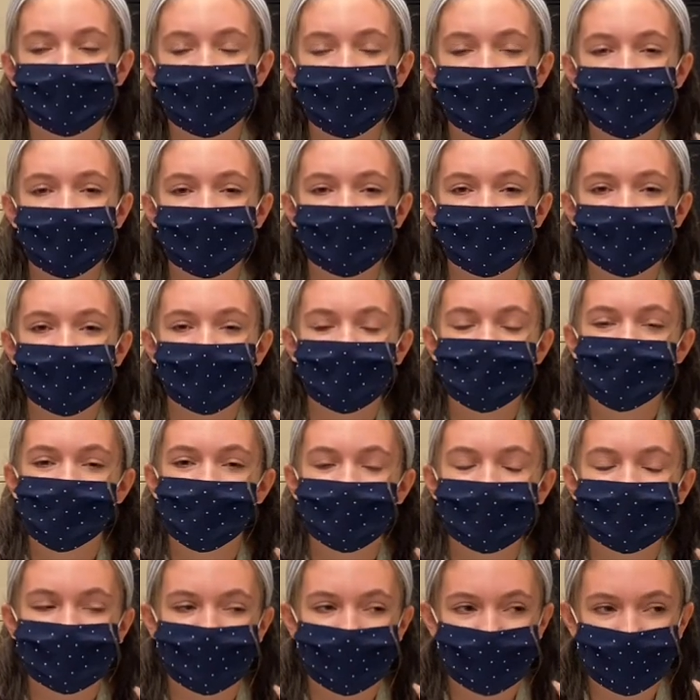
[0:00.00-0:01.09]
I've had more
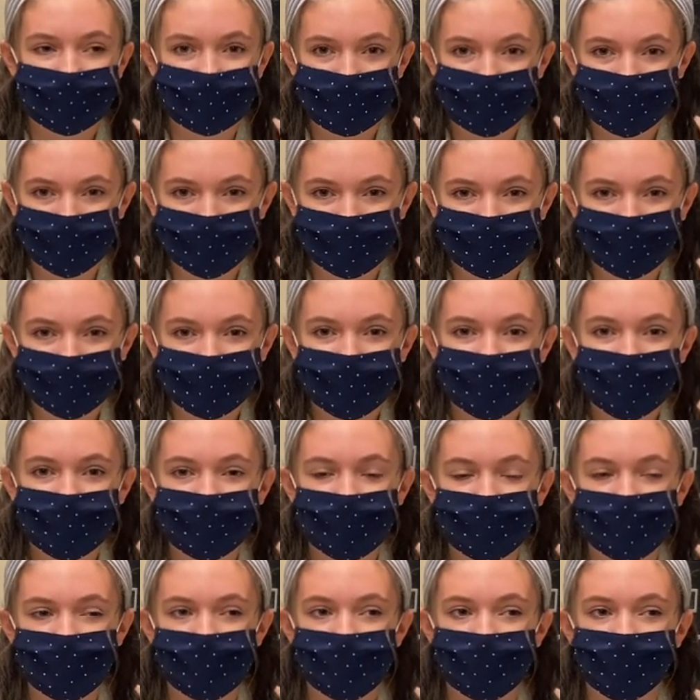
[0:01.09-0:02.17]
time
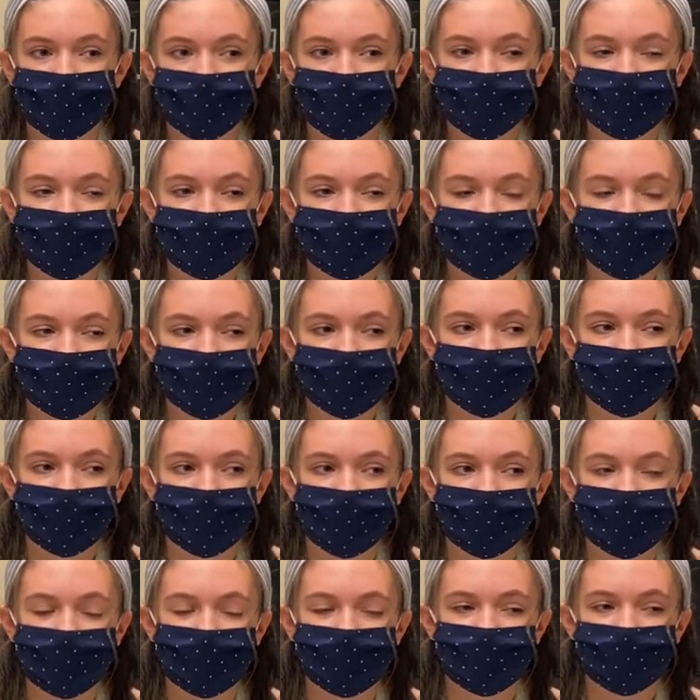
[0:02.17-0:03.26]
to work
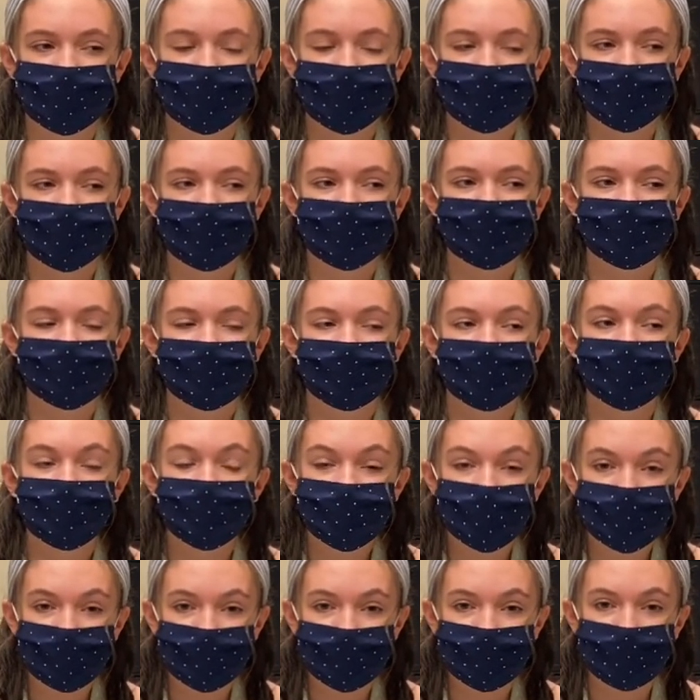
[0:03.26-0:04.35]
on skills
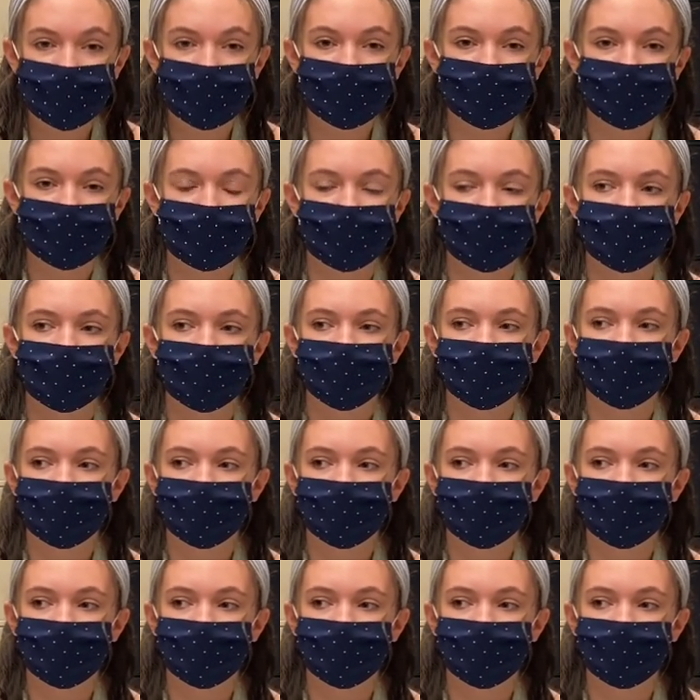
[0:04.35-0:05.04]
within it, like